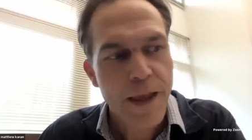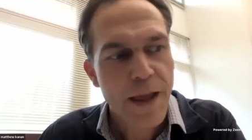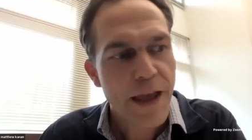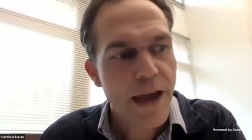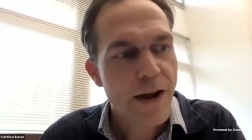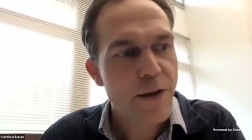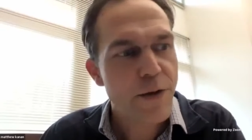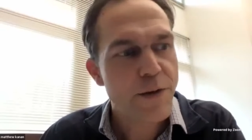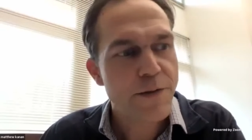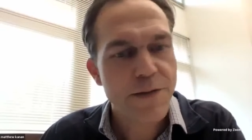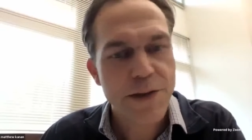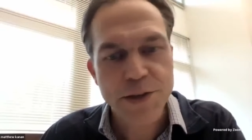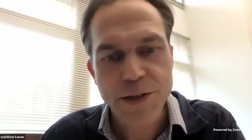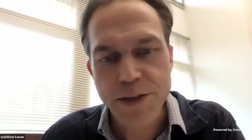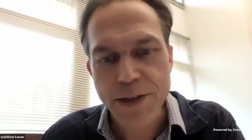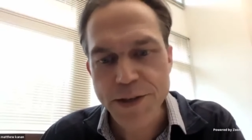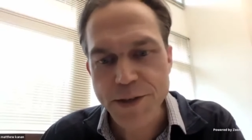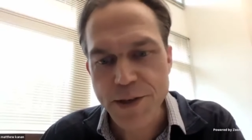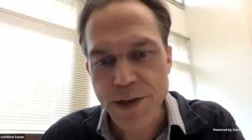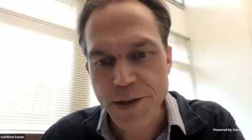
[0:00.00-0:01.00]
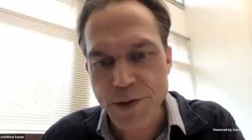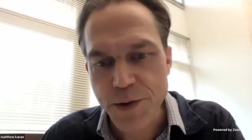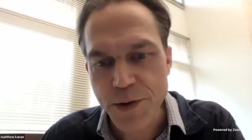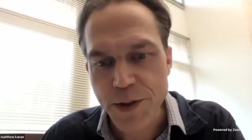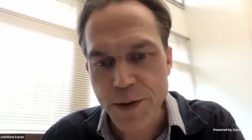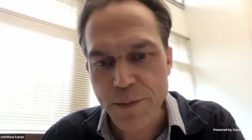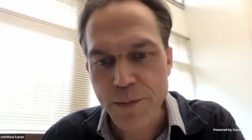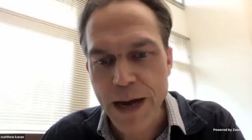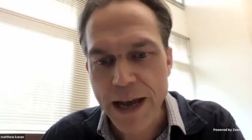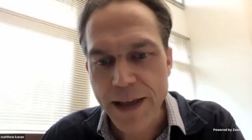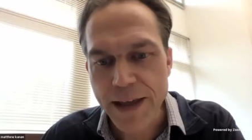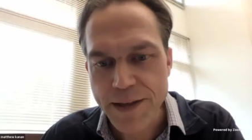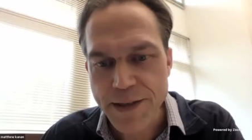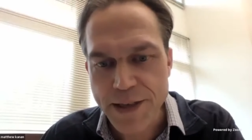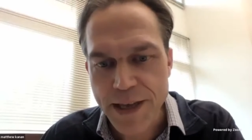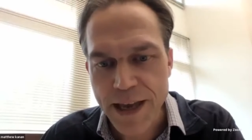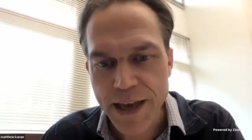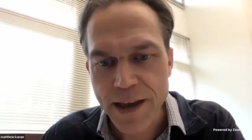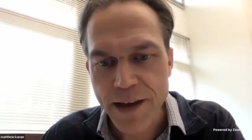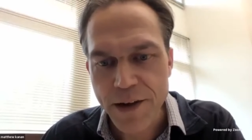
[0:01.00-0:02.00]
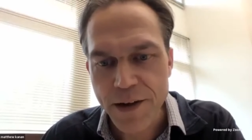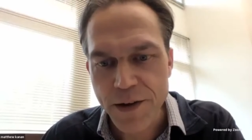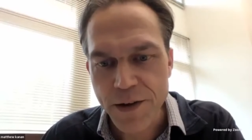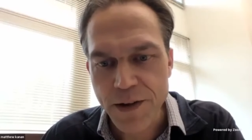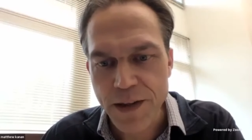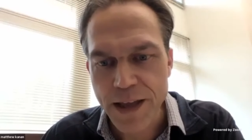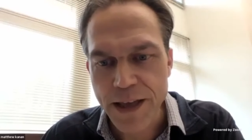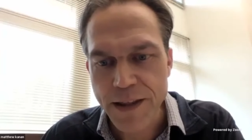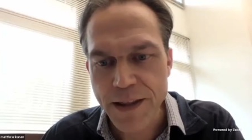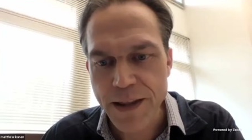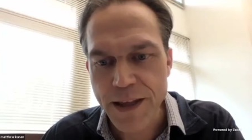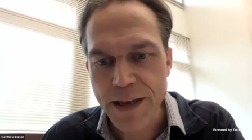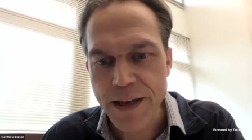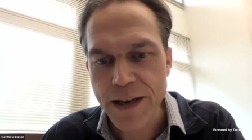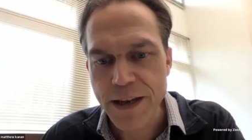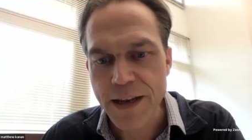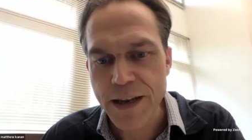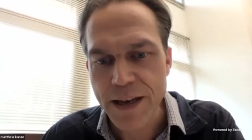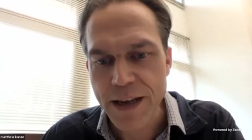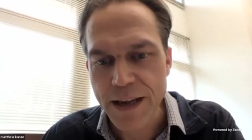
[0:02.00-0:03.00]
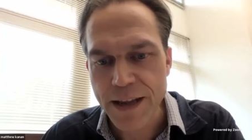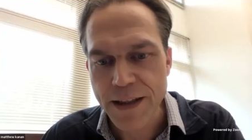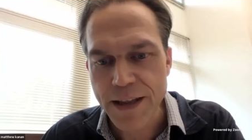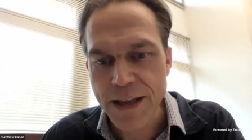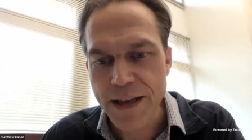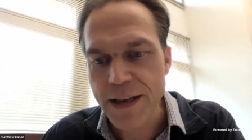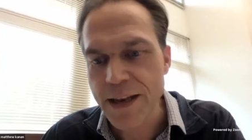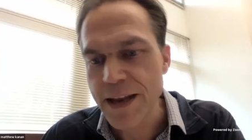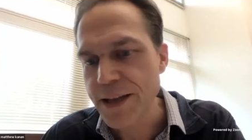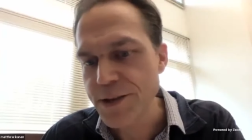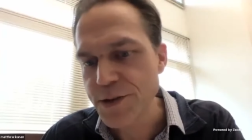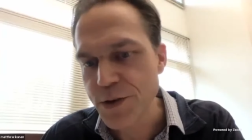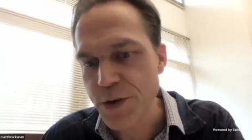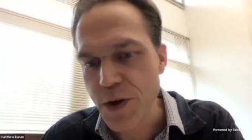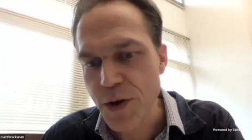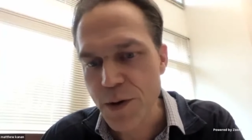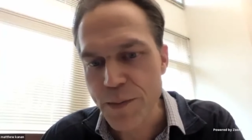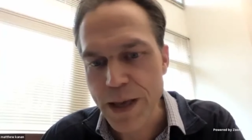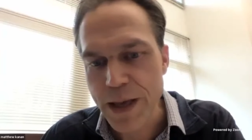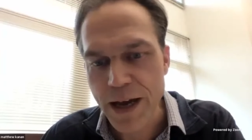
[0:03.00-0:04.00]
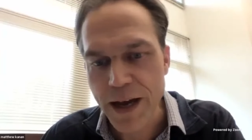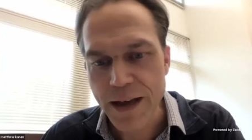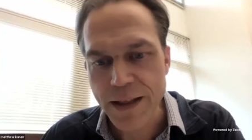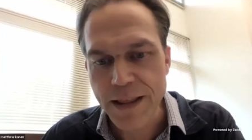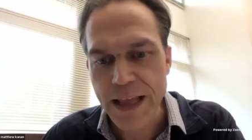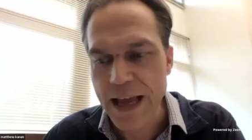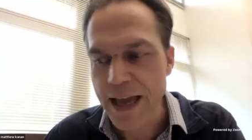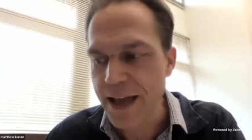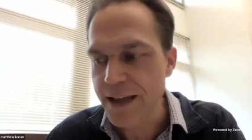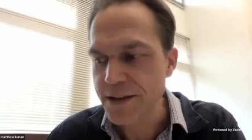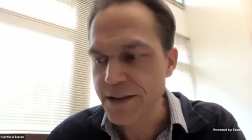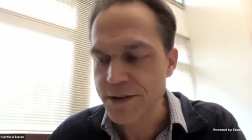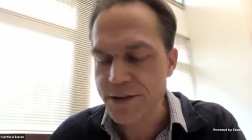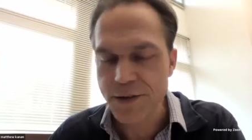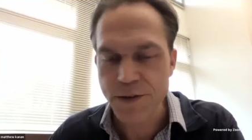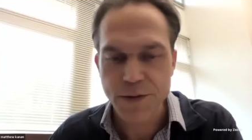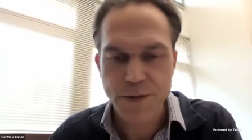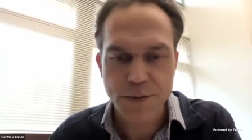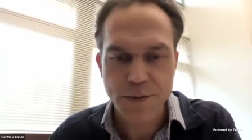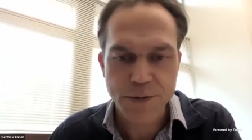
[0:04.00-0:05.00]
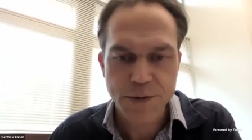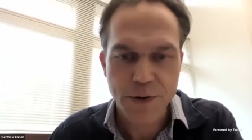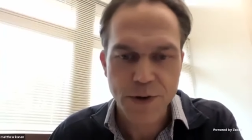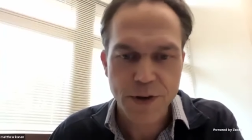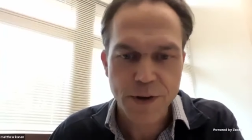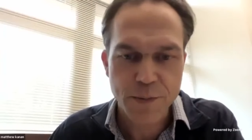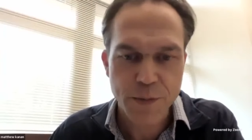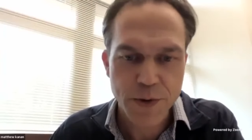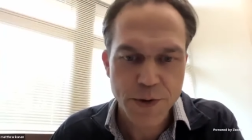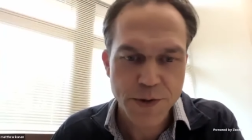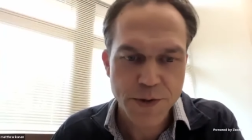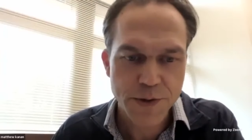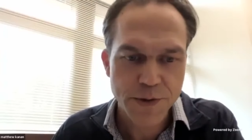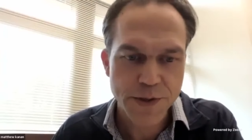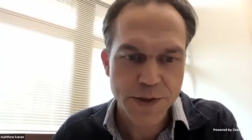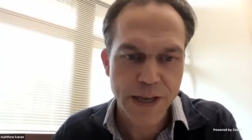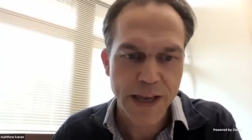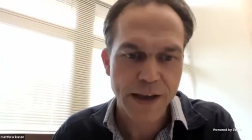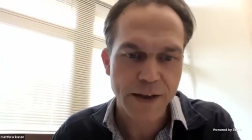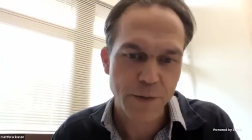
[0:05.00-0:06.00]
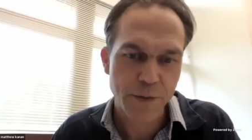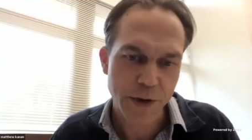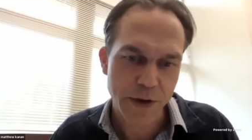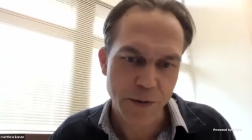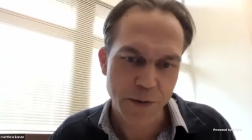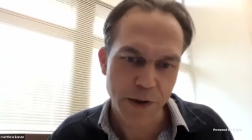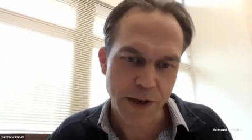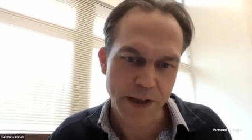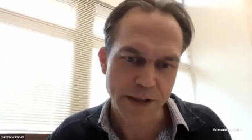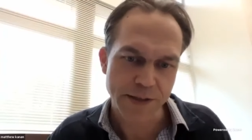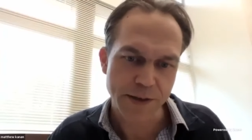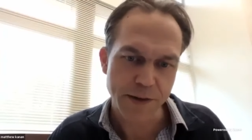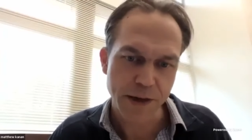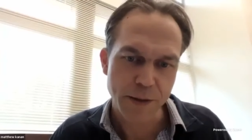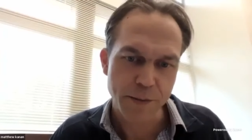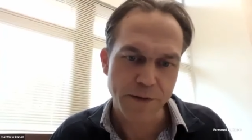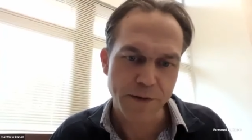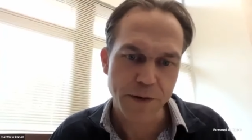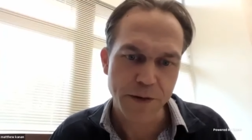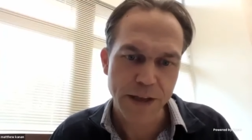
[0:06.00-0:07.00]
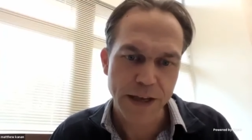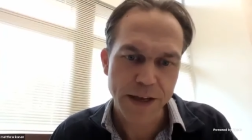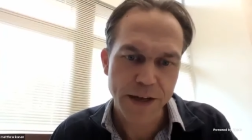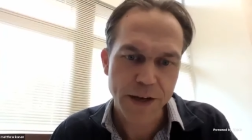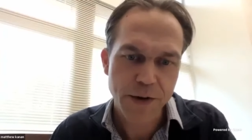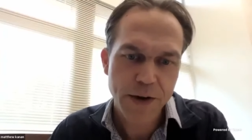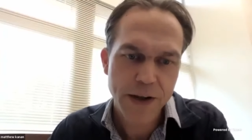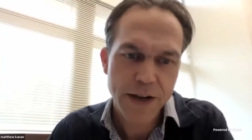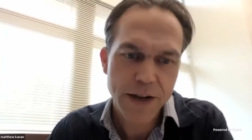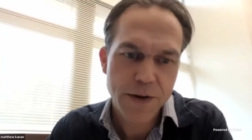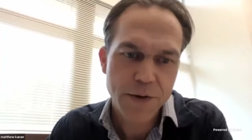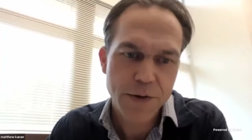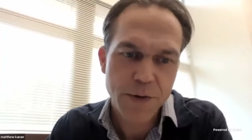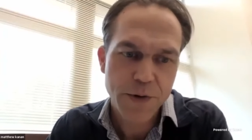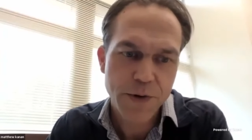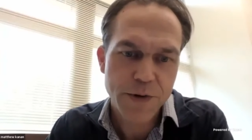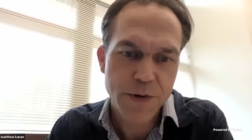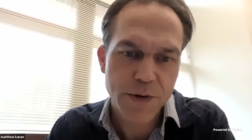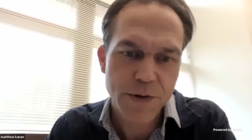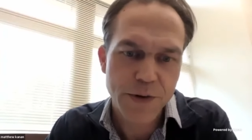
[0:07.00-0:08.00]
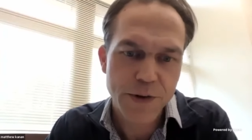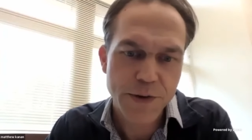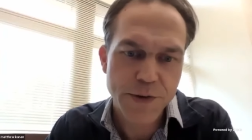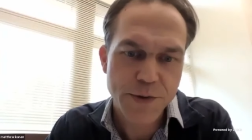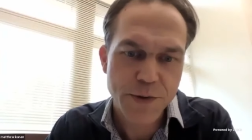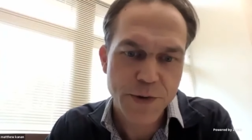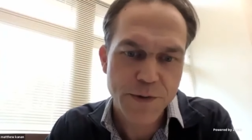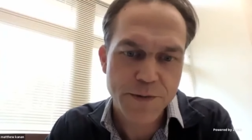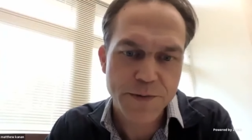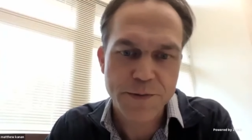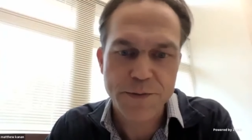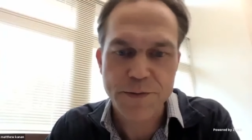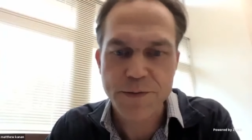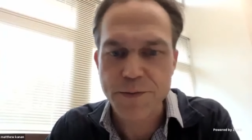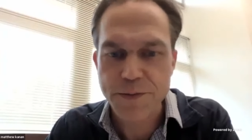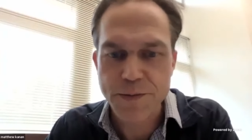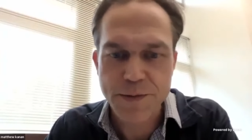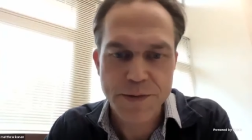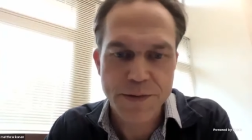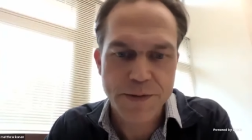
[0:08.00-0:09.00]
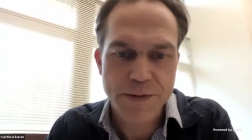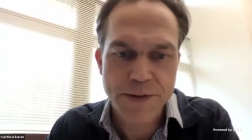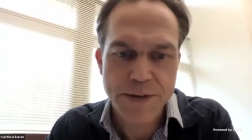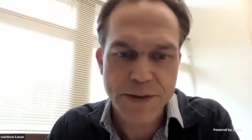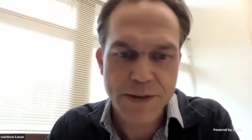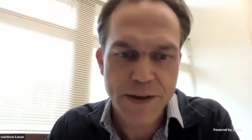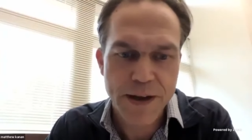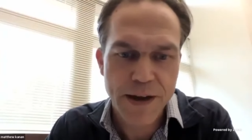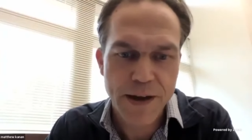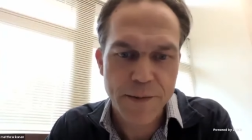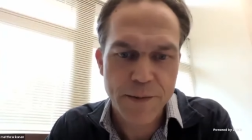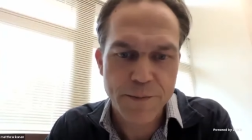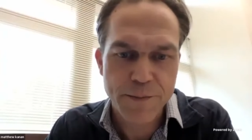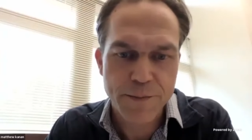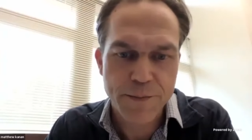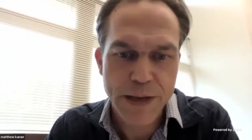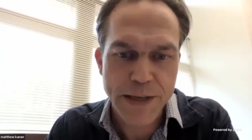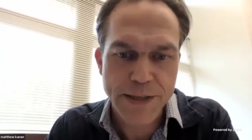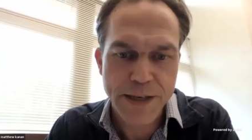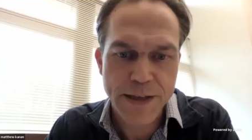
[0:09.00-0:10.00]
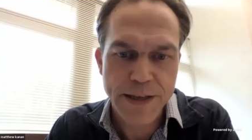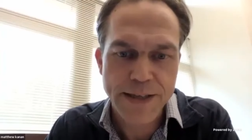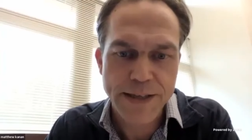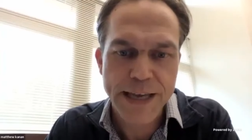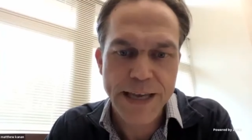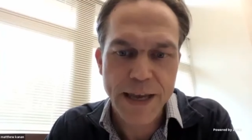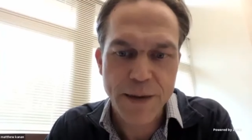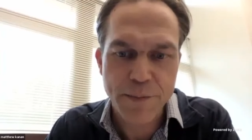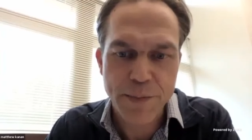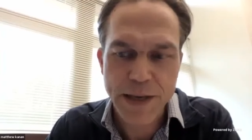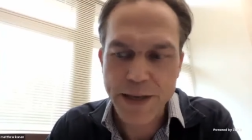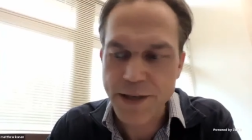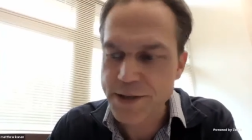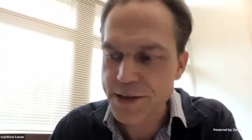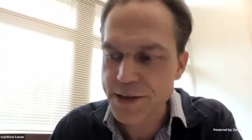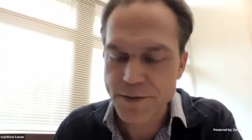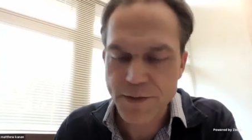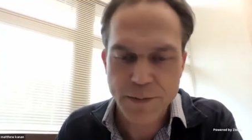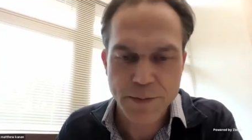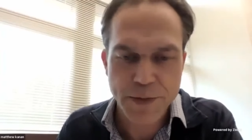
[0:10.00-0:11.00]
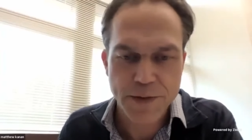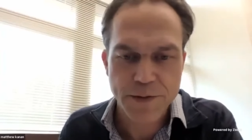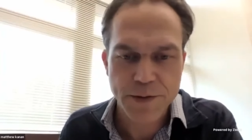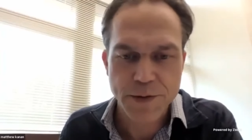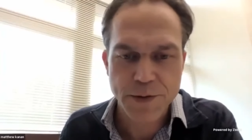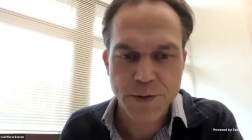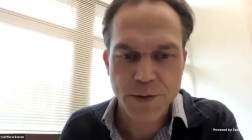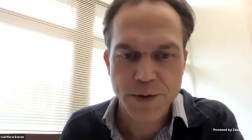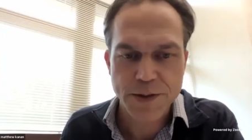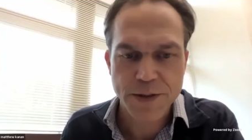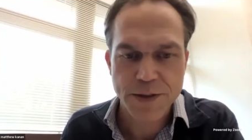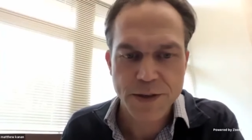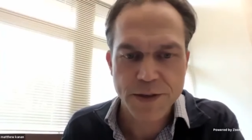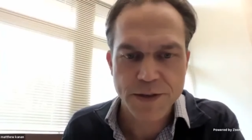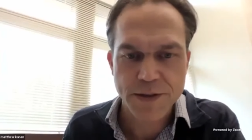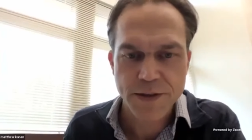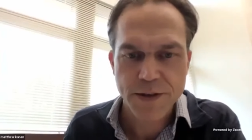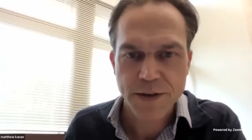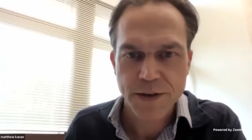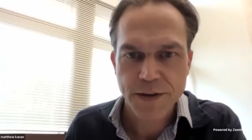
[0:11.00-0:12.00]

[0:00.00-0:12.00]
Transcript: how do you envision this on sort of the pilot scale, and then and then as you go beyond that to sort of commercial scale, is it going to be fully integrated, or or do you sort of um, basically take pieces from different sources?